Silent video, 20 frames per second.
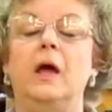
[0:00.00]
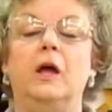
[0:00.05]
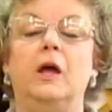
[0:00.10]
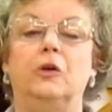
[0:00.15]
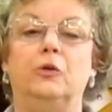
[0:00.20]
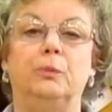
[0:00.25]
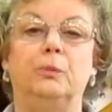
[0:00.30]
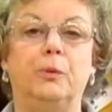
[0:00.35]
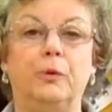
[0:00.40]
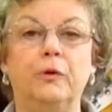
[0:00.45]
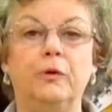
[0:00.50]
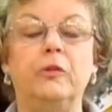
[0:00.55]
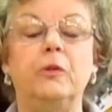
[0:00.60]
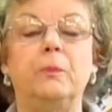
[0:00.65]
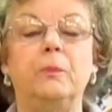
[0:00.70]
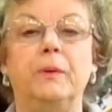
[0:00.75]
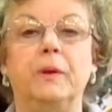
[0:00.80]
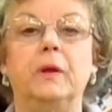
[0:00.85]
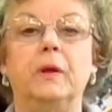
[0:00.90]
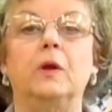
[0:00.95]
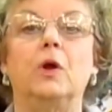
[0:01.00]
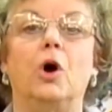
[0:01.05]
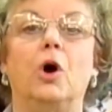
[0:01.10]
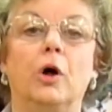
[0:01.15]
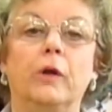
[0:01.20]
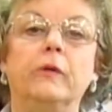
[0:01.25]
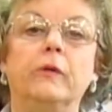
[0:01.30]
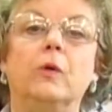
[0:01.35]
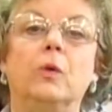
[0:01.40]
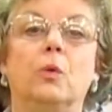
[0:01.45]
is put the bit
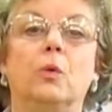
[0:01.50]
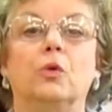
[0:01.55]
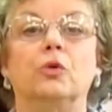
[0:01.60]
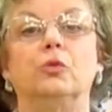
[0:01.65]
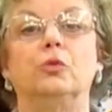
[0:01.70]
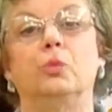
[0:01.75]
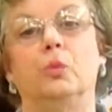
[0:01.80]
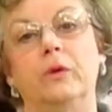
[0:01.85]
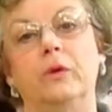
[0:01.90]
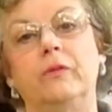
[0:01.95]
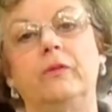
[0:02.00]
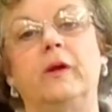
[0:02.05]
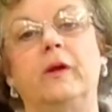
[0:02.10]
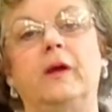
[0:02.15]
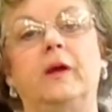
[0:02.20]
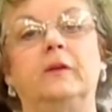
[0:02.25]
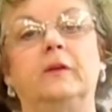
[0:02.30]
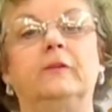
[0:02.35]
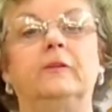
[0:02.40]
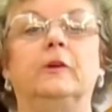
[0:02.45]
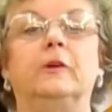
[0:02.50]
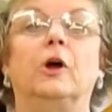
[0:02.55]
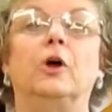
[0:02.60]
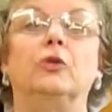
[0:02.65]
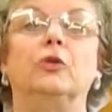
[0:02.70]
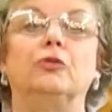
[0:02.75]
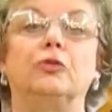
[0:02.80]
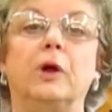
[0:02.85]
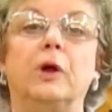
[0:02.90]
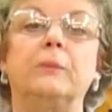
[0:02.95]
on the horse with the
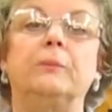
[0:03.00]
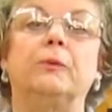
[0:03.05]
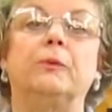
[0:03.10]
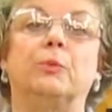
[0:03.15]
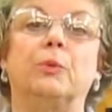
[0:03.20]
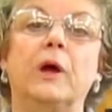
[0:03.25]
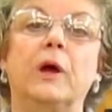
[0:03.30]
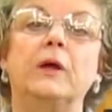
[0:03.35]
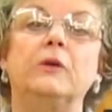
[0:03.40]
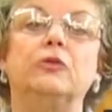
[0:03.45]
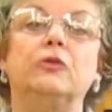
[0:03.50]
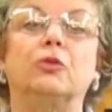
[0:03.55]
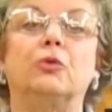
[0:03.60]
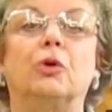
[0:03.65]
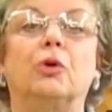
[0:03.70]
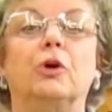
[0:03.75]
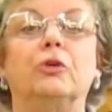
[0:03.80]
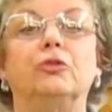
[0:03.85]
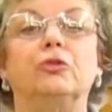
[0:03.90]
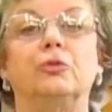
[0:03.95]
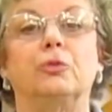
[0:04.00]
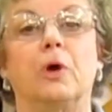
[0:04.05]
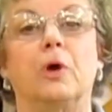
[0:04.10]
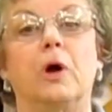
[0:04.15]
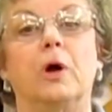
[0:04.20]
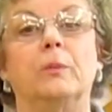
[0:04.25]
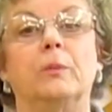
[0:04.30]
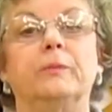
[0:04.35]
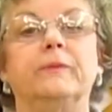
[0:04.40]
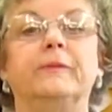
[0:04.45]
headstall, drape the reins across your
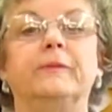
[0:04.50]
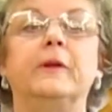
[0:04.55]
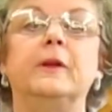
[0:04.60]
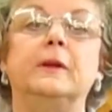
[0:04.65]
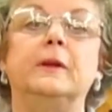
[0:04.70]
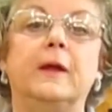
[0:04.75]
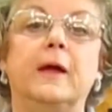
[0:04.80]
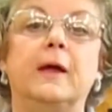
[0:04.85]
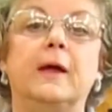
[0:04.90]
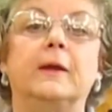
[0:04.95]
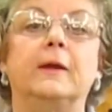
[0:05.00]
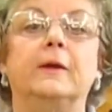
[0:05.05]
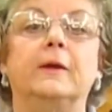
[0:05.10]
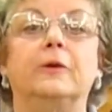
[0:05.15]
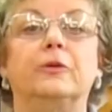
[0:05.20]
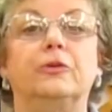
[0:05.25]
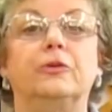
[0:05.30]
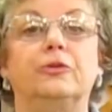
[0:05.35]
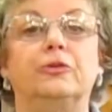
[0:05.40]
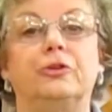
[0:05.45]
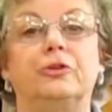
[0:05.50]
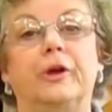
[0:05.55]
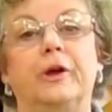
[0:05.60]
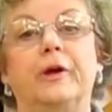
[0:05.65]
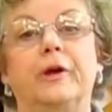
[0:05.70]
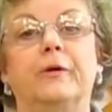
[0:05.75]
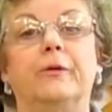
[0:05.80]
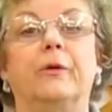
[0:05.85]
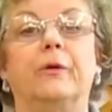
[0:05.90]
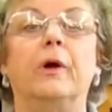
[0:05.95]
arm, sit down in a
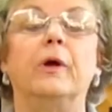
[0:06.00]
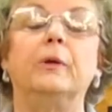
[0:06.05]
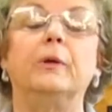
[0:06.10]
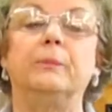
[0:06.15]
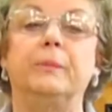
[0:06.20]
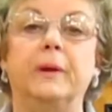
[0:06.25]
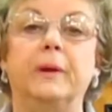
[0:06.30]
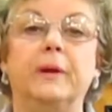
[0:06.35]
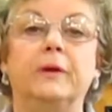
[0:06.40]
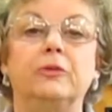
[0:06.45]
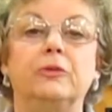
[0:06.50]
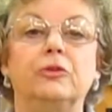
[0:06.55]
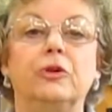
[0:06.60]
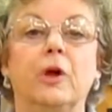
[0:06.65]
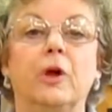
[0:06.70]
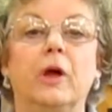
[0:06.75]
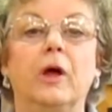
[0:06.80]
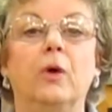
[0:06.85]
chair or on a bench